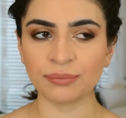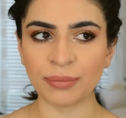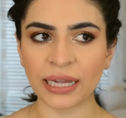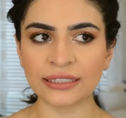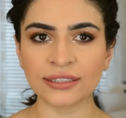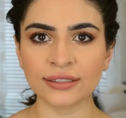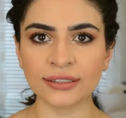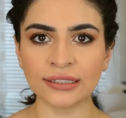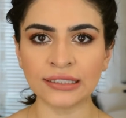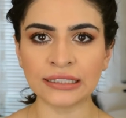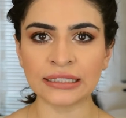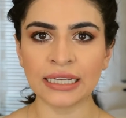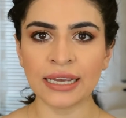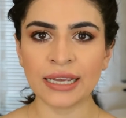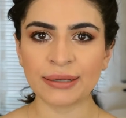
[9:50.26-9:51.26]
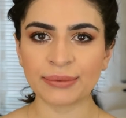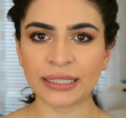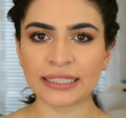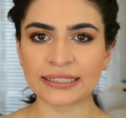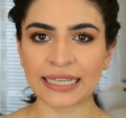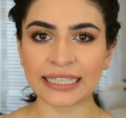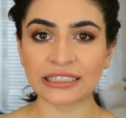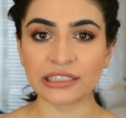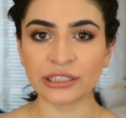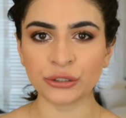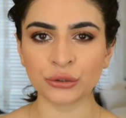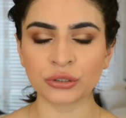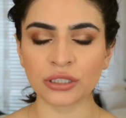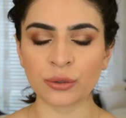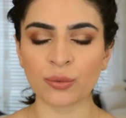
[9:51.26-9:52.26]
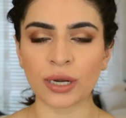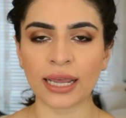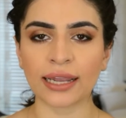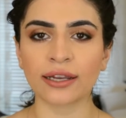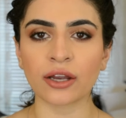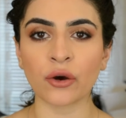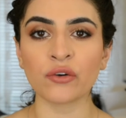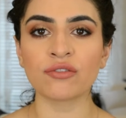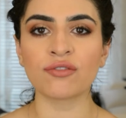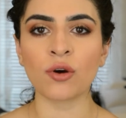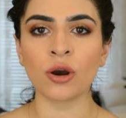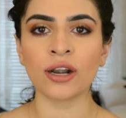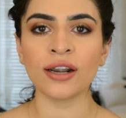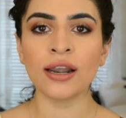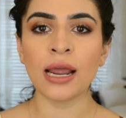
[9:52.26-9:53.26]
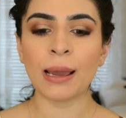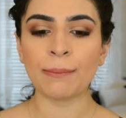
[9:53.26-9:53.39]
pencils because that's usually what I go for.